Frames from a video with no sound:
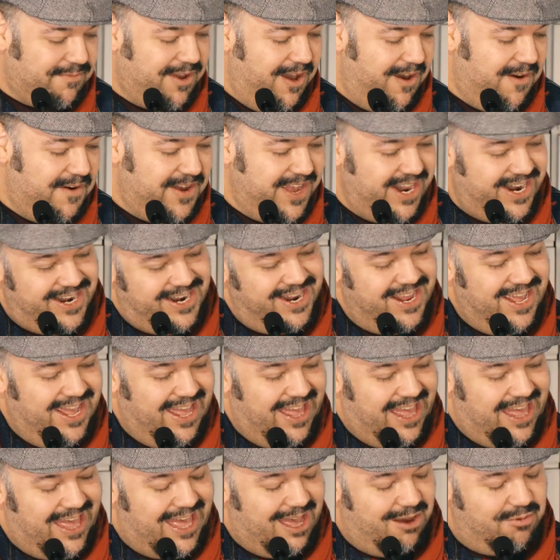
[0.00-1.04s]
going.
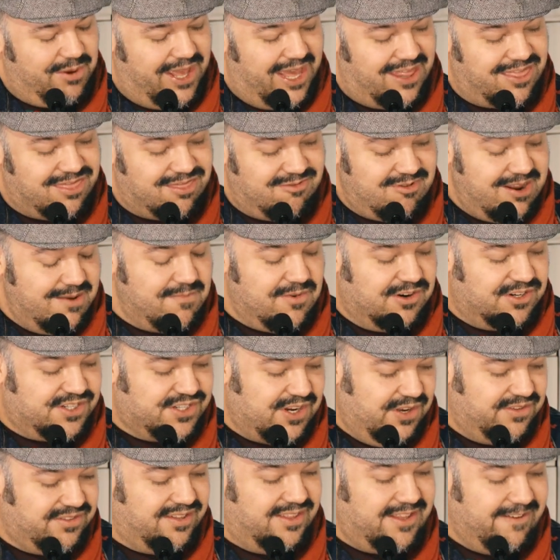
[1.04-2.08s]
We had 3 more
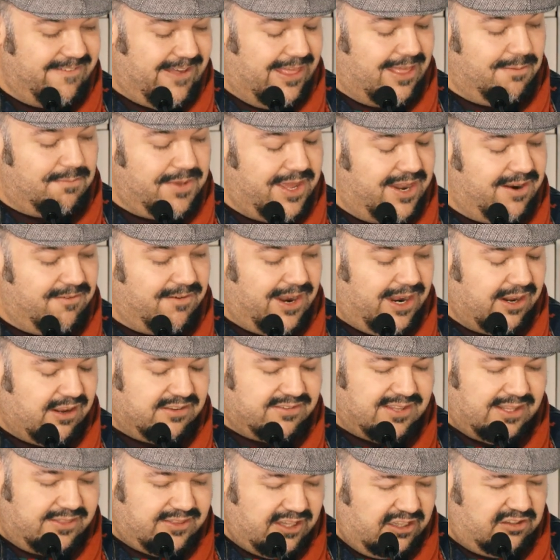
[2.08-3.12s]
shows in development, right?
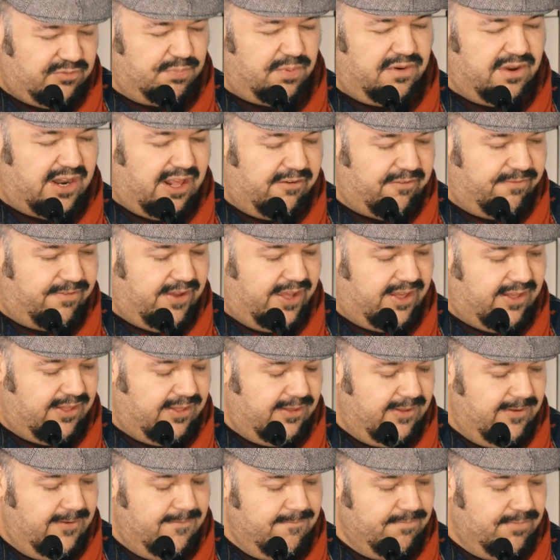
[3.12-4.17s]
Because at this point I felt,
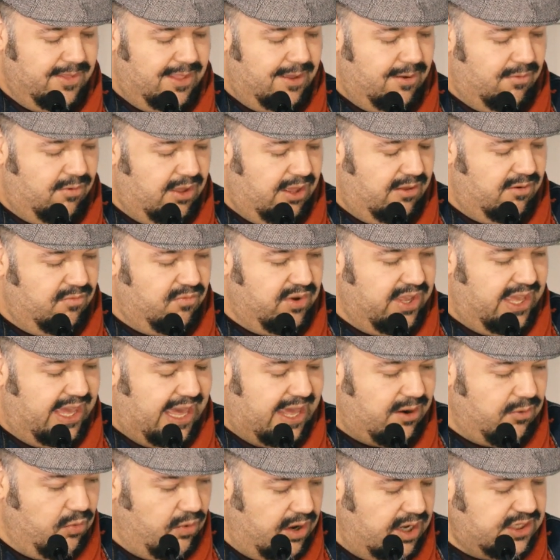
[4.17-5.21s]
well, we
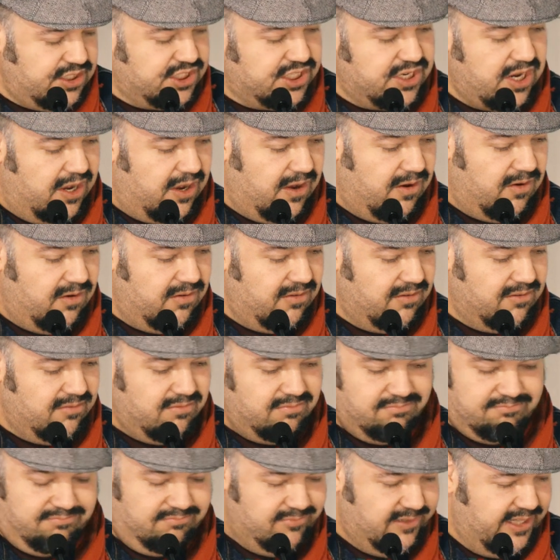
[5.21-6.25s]
had one show.
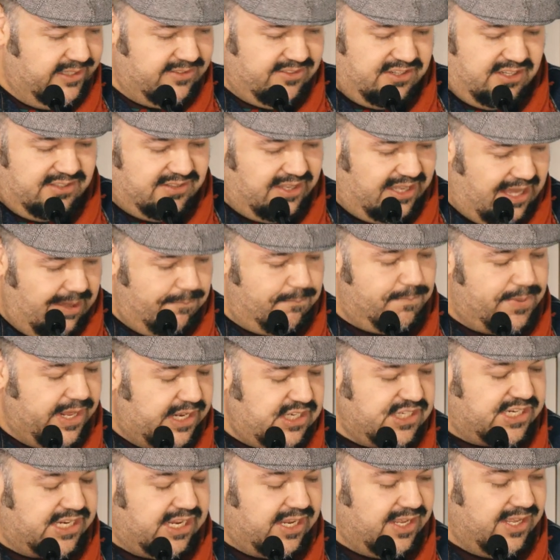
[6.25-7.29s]
Let's just keep
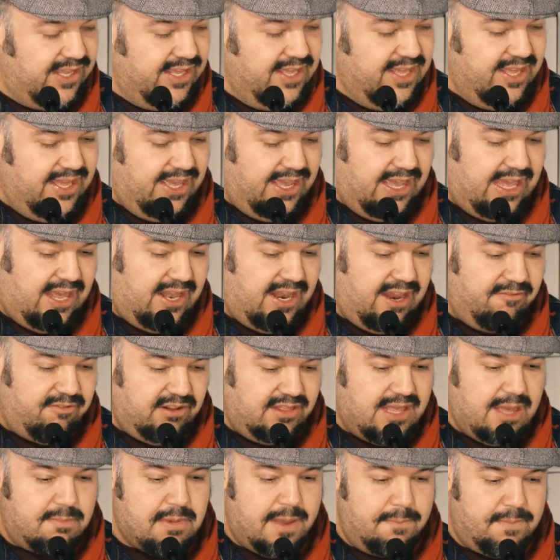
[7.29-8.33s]
pitching. And every
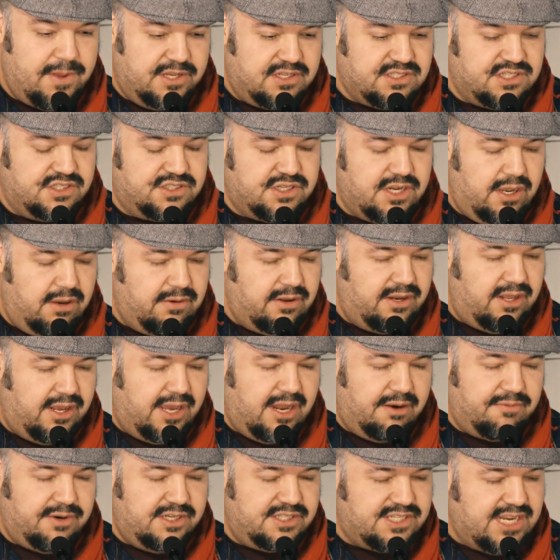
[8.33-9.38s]
time I pitched a show and it
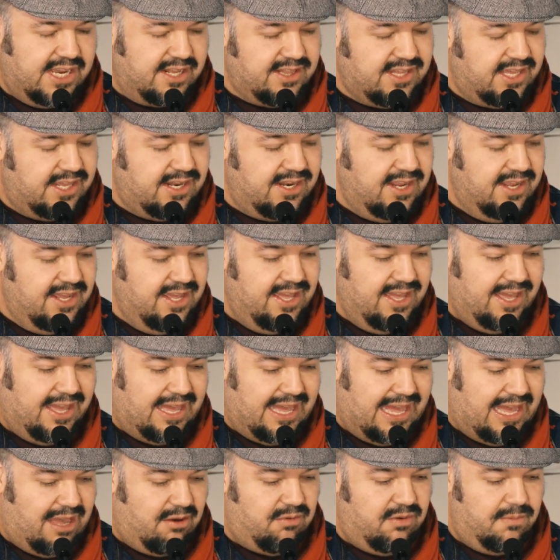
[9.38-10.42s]
got rejected,
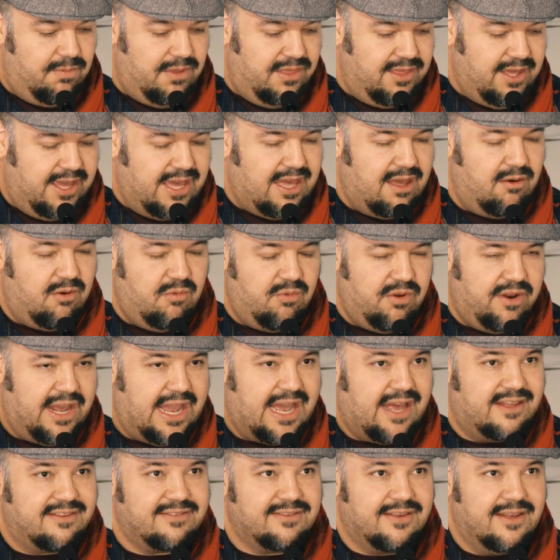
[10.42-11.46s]
I would be the guy who would
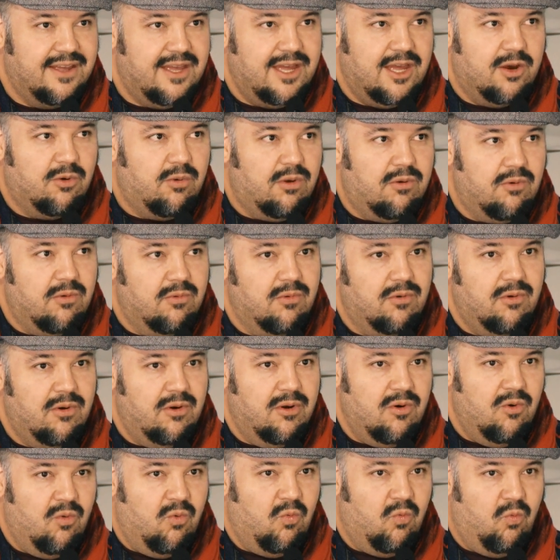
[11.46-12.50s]
ask, well,
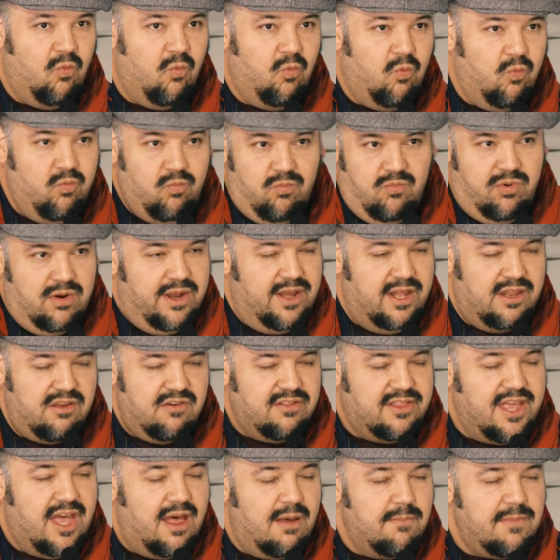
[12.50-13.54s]
can you
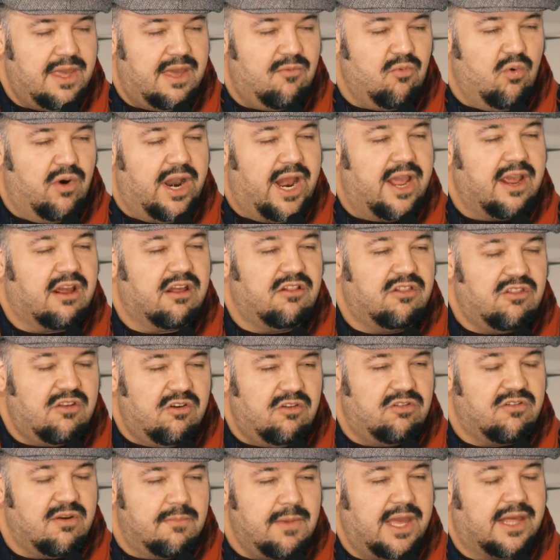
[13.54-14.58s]
tell me what I could
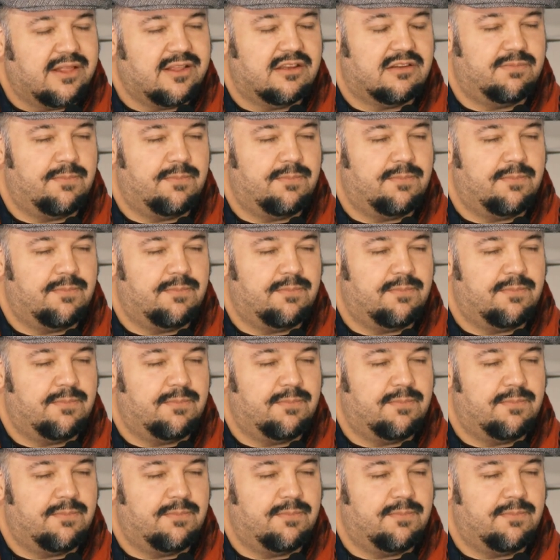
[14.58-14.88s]
do to make this